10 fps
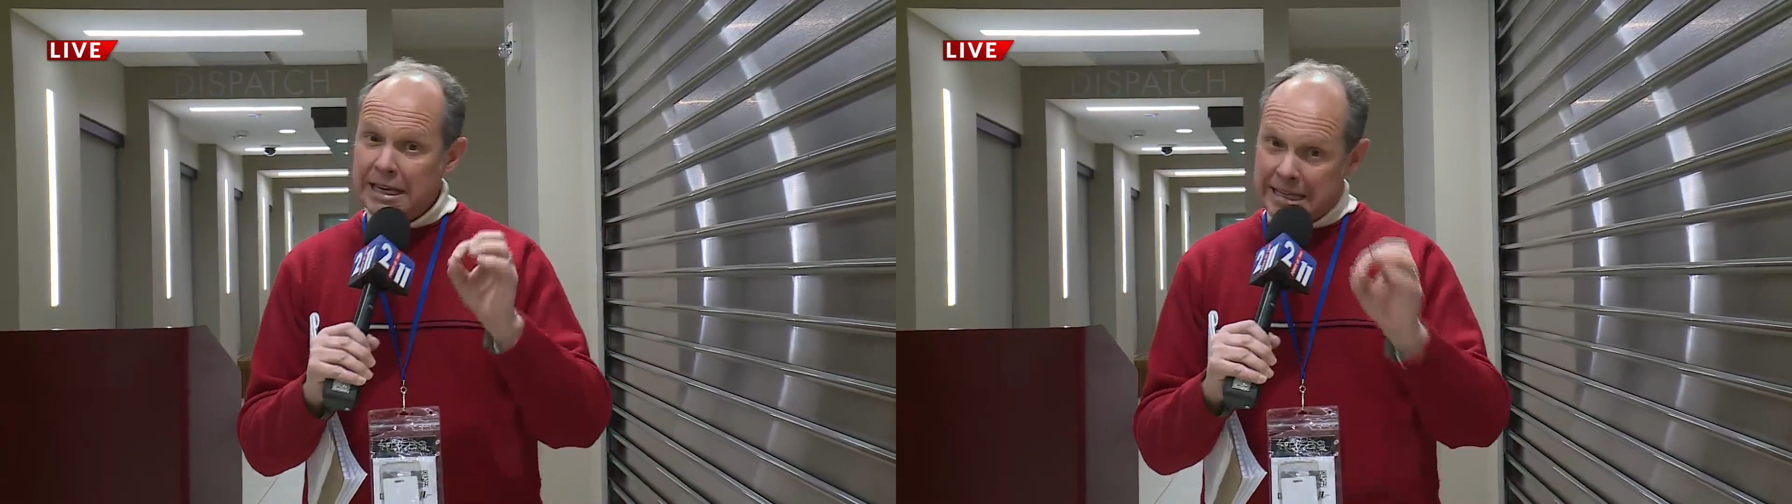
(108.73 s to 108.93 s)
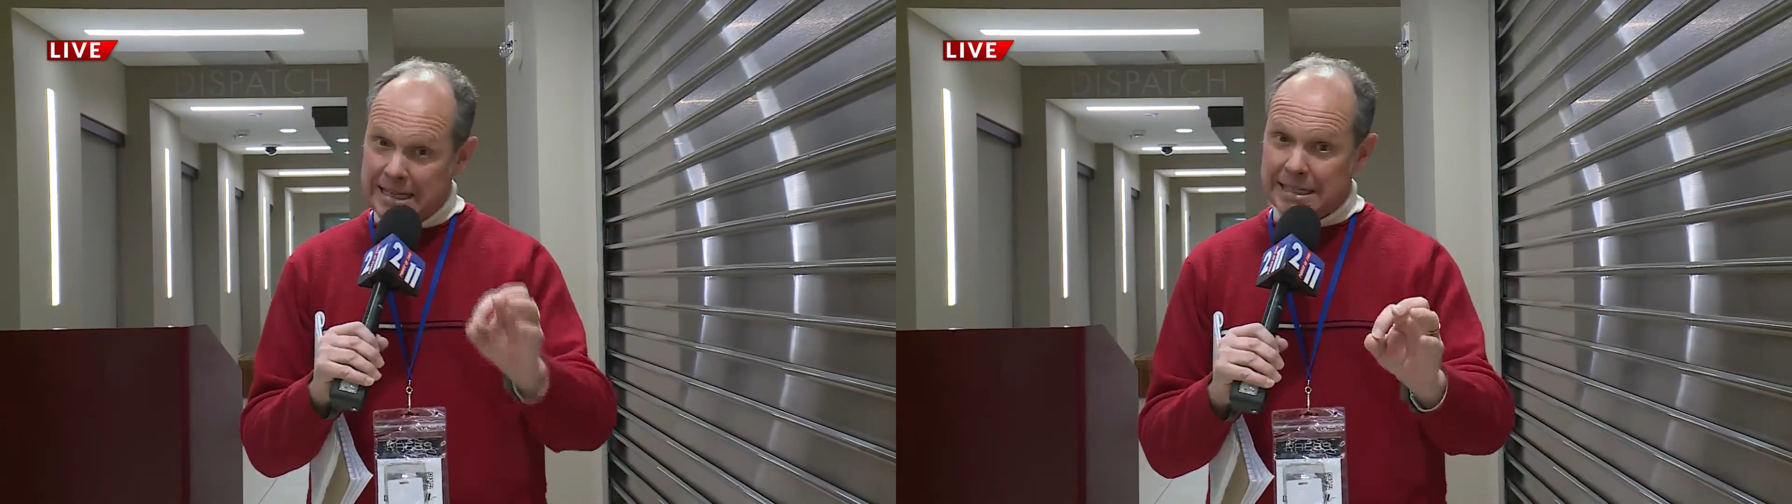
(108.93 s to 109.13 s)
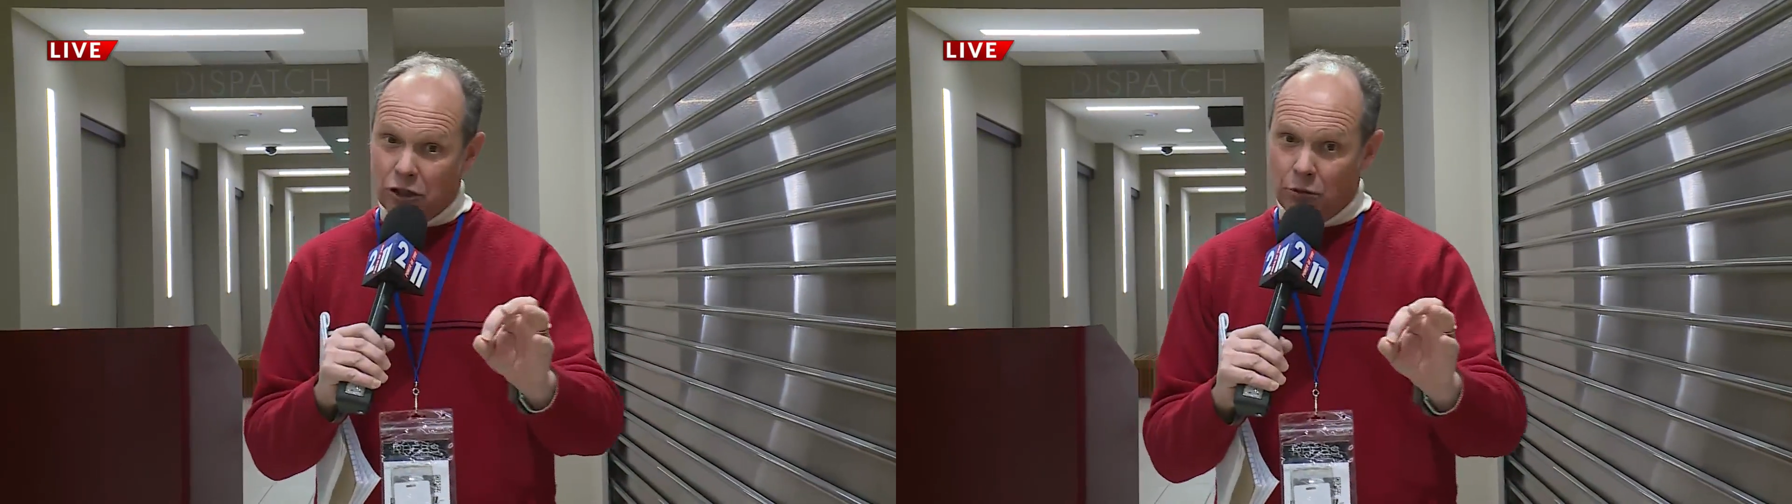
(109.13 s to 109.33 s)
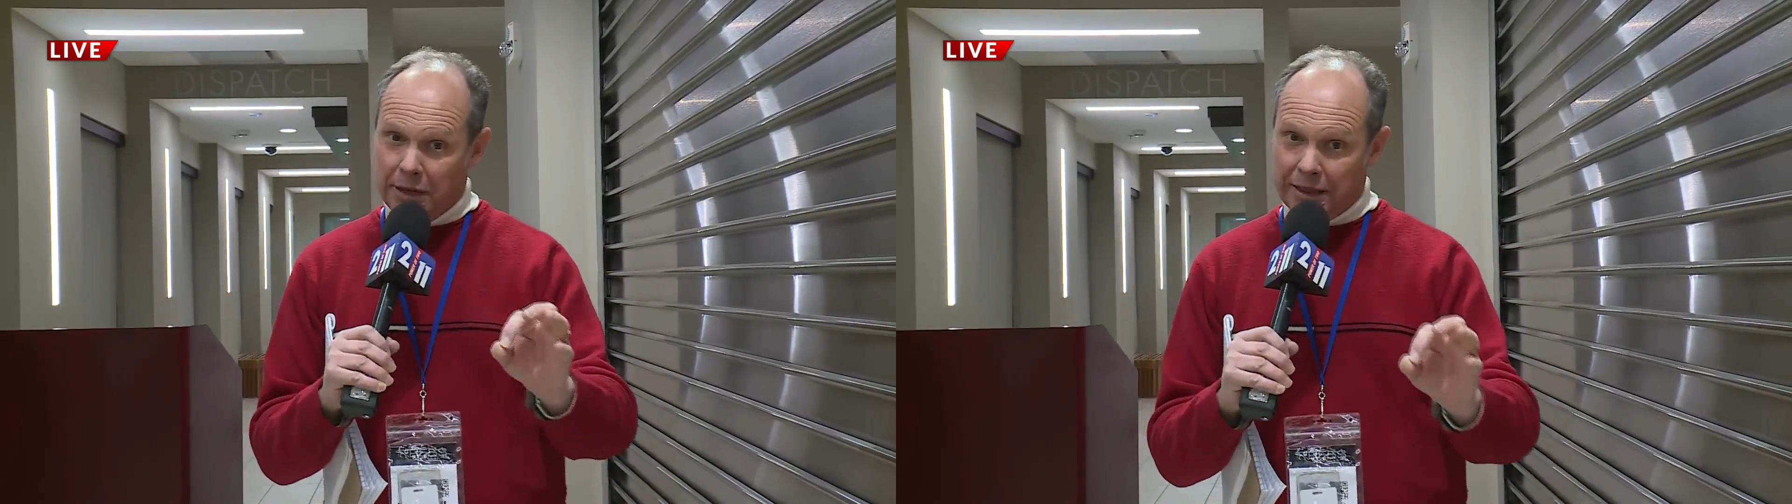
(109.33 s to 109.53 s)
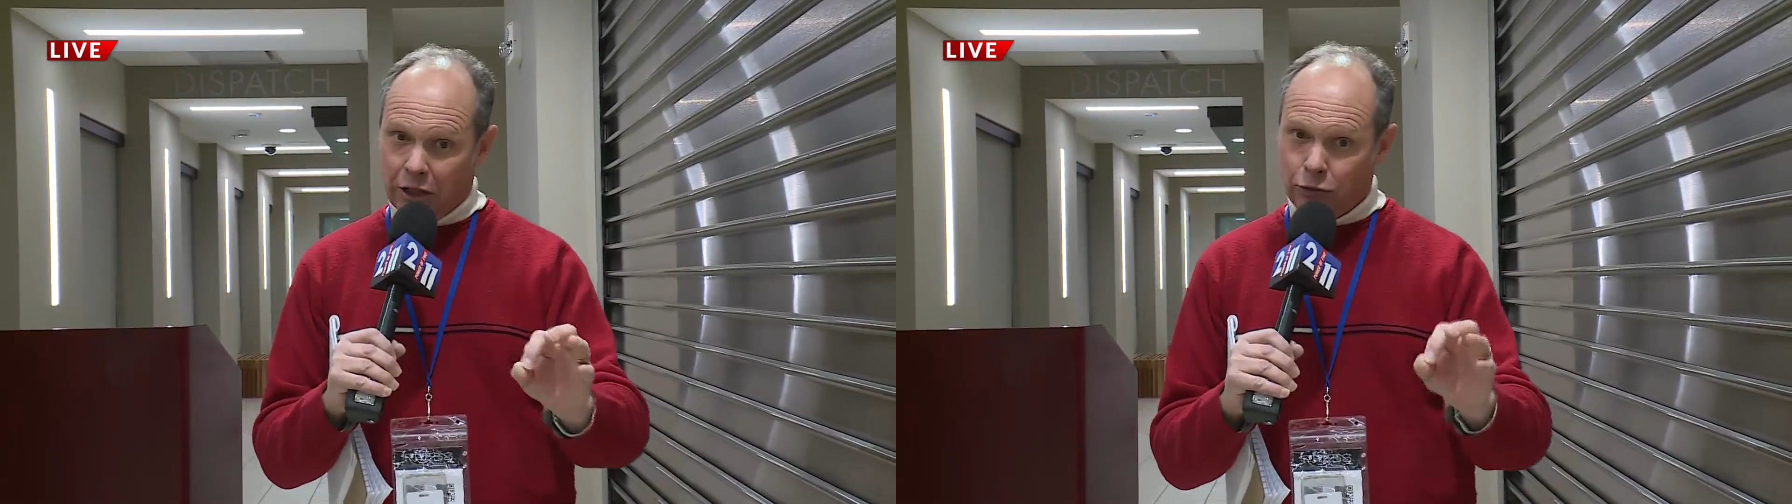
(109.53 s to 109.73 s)
He told
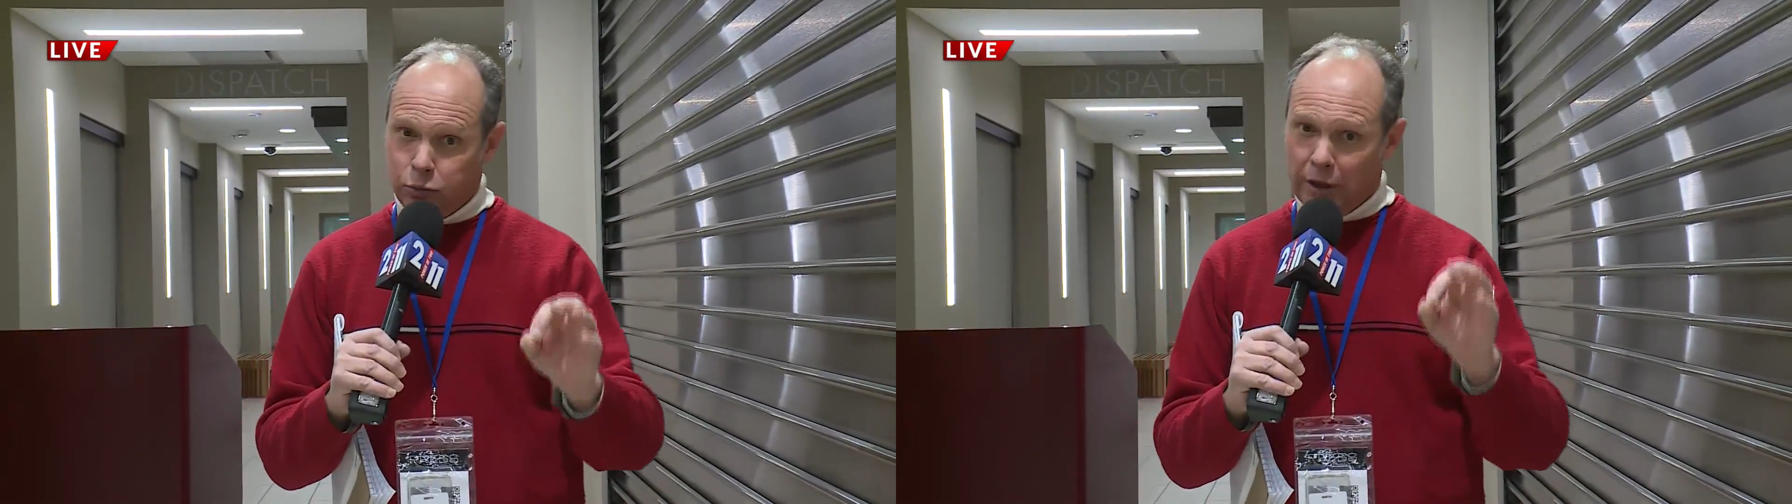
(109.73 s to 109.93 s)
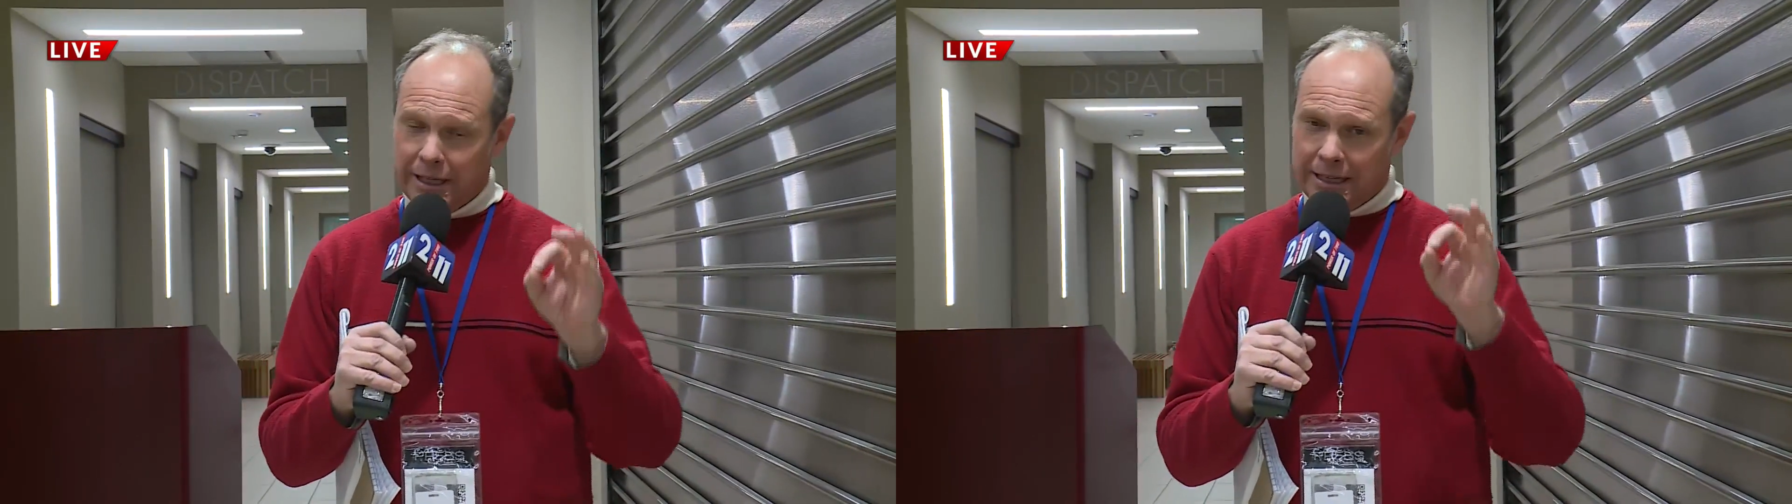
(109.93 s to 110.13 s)
me at this point